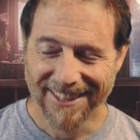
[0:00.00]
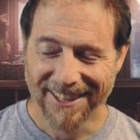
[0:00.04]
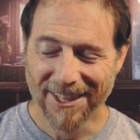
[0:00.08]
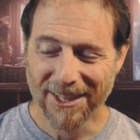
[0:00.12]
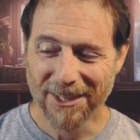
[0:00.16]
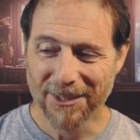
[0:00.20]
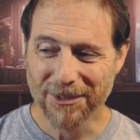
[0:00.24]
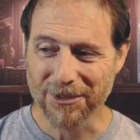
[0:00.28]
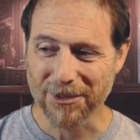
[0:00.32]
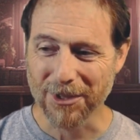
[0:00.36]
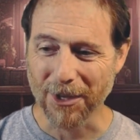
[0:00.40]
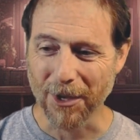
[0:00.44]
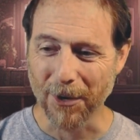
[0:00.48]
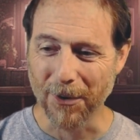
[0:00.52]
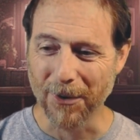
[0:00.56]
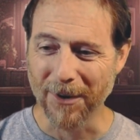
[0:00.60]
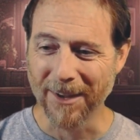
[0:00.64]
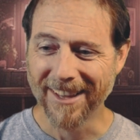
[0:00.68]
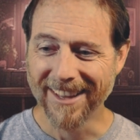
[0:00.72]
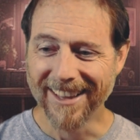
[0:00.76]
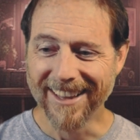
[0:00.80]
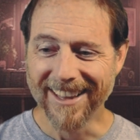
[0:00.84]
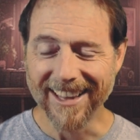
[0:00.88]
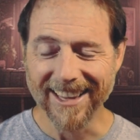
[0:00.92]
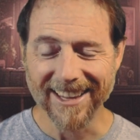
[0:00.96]
So
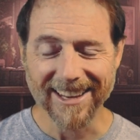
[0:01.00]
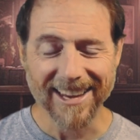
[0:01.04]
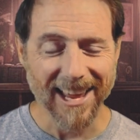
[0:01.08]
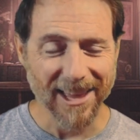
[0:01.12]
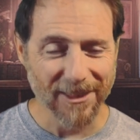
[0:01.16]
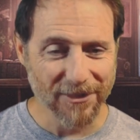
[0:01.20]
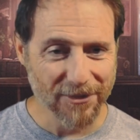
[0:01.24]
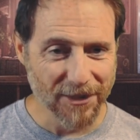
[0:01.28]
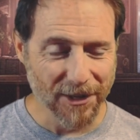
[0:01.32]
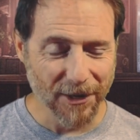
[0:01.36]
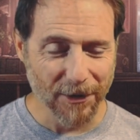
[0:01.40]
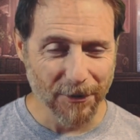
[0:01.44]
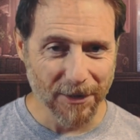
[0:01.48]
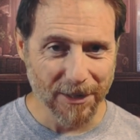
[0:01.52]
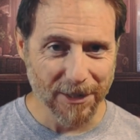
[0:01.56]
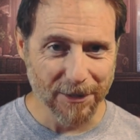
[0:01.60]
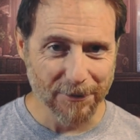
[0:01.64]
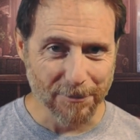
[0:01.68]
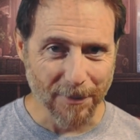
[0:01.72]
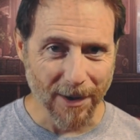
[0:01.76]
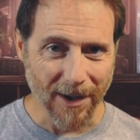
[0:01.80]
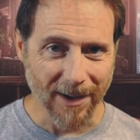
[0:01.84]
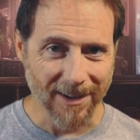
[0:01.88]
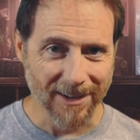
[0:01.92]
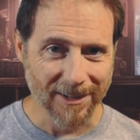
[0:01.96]
it had theory of
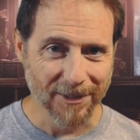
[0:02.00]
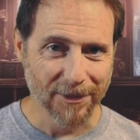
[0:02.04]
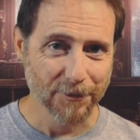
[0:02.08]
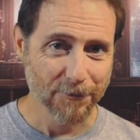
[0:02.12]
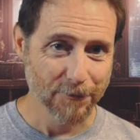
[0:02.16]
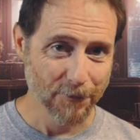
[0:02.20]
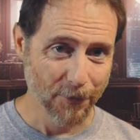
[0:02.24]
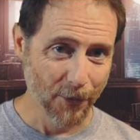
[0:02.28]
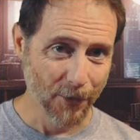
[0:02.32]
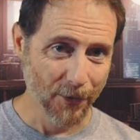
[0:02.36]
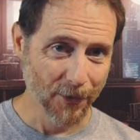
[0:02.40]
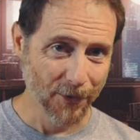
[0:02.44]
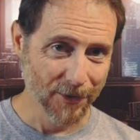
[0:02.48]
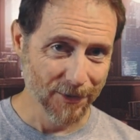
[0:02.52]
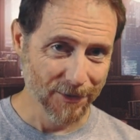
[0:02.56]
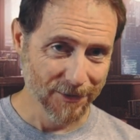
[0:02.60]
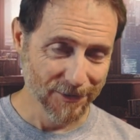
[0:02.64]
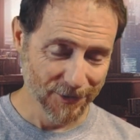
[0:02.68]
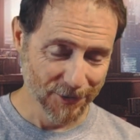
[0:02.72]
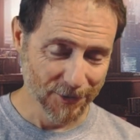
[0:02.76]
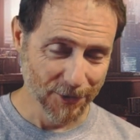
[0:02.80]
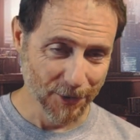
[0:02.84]
mind for,